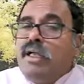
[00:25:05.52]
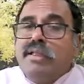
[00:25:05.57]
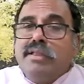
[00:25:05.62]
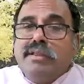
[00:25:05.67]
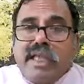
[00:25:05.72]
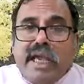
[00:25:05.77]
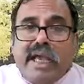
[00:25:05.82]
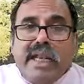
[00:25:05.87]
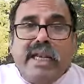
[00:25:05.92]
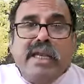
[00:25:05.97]

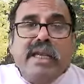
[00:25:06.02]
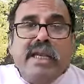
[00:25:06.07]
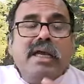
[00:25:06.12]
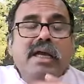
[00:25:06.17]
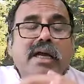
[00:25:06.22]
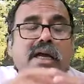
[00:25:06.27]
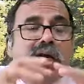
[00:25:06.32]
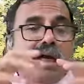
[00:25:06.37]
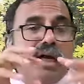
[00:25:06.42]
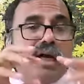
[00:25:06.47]
Then
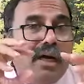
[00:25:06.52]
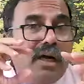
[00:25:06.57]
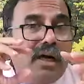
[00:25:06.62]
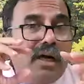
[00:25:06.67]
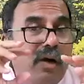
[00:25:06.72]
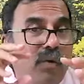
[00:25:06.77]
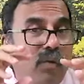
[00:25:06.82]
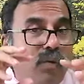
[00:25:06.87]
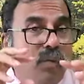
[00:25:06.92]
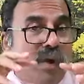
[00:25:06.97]

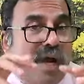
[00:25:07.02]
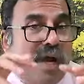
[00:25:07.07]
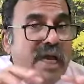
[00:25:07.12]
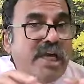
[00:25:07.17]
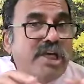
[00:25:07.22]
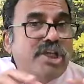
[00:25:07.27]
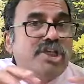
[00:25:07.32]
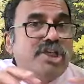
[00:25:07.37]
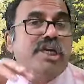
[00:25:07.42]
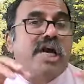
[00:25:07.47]

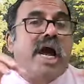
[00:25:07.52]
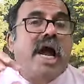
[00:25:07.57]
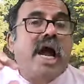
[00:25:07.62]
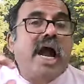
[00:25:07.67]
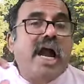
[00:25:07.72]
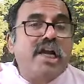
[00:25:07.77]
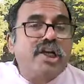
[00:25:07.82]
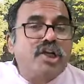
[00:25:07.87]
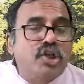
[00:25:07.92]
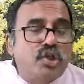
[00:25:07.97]
Vaishya
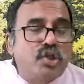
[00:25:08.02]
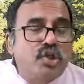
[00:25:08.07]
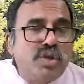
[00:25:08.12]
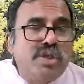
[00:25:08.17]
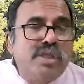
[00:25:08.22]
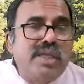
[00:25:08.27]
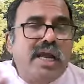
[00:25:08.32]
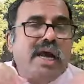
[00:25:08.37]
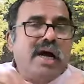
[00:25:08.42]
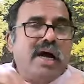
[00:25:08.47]
and
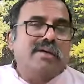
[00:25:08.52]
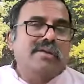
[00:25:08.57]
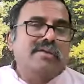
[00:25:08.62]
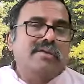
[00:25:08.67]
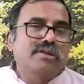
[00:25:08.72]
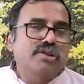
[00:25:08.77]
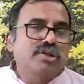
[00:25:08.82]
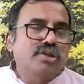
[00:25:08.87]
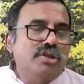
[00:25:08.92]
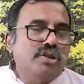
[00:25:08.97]
Shudra.
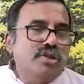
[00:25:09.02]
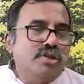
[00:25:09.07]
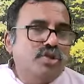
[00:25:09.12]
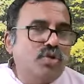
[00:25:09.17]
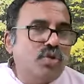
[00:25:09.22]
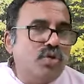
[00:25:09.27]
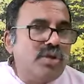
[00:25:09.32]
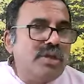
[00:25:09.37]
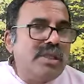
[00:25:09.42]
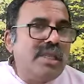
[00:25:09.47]

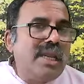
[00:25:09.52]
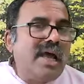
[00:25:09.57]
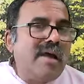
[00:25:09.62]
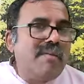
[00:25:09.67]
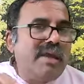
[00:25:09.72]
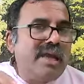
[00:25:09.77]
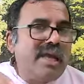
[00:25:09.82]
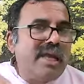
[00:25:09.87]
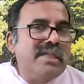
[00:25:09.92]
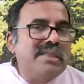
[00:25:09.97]
Shudra
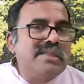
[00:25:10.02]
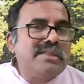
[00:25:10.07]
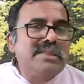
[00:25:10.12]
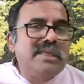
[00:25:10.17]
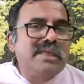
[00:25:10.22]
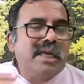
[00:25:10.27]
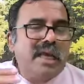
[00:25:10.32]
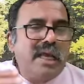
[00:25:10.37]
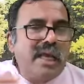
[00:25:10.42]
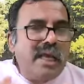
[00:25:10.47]
means,
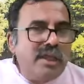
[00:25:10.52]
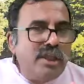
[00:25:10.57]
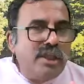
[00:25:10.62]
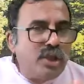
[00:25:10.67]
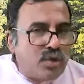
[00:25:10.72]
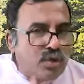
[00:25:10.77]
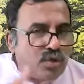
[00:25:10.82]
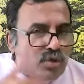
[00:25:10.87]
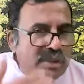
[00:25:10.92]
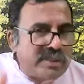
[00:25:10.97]
in
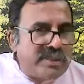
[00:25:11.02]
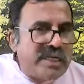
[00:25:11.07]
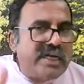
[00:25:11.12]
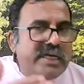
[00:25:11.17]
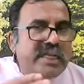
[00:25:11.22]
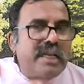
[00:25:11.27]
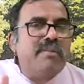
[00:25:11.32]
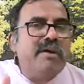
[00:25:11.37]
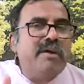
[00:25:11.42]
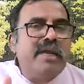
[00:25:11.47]
the
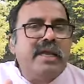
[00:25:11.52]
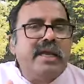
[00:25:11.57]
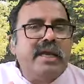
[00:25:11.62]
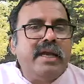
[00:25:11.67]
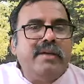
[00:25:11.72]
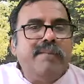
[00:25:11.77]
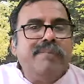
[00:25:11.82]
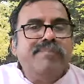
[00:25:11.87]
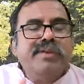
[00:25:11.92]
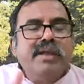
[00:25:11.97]
societal
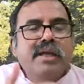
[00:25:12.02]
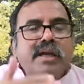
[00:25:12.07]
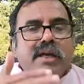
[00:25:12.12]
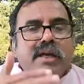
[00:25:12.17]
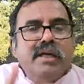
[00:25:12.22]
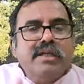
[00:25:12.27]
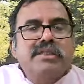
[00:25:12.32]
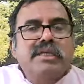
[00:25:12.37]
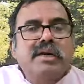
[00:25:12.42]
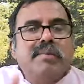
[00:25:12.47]
meaning,
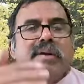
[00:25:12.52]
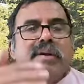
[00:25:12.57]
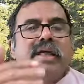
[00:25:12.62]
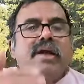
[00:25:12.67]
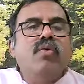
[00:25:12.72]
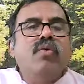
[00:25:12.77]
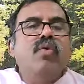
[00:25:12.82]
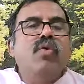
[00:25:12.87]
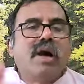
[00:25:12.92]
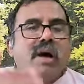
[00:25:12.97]
somebody
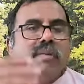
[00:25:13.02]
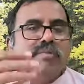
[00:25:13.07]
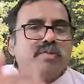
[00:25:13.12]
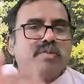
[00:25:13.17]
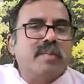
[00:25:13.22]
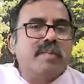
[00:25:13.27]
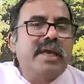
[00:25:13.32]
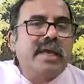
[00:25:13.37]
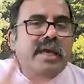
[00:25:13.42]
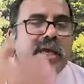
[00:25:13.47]
who comes
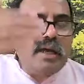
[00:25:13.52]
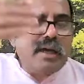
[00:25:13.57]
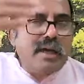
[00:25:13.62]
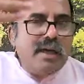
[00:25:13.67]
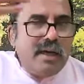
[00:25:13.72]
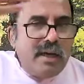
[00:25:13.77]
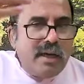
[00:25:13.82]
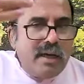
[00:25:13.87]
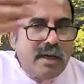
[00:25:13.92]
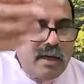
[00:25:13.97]
from the
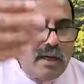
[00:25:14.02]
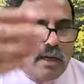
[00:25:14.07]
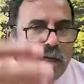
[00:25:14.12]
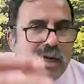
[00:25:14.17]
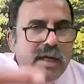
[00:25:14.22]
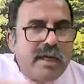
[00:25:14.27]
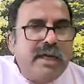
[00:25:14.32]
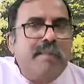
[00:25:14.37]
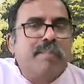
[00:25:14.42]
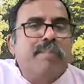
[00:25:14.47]

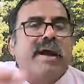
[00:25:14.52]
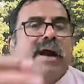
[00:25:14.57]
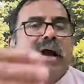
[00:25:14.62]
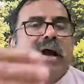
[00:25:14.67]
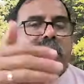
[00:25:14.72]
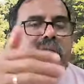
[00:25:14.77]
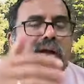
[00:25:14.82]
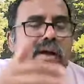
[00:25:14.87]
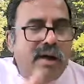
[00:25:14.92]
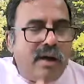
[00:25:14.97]

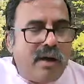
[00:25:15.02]
deprived